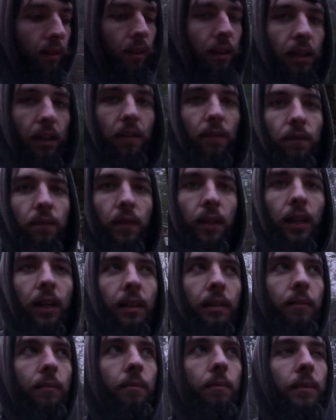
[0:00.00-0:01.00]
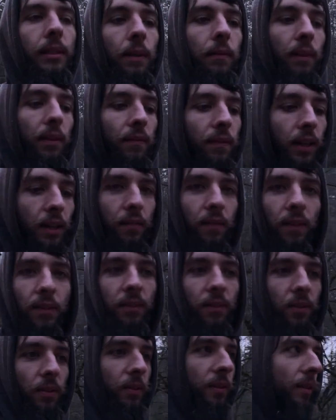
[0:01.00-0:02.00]
and flight
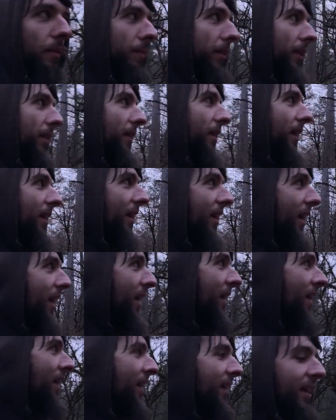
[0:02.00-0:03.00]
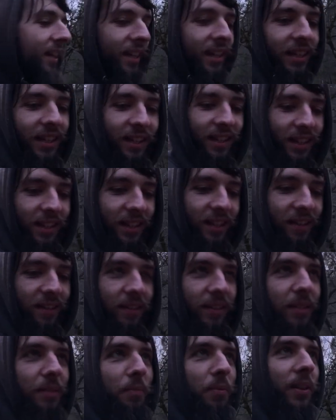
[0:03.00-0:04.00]
7500 or something. It
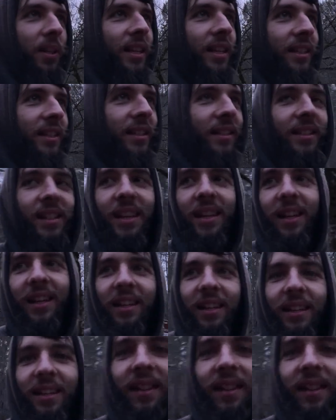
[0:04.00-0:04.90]
was pretty insane.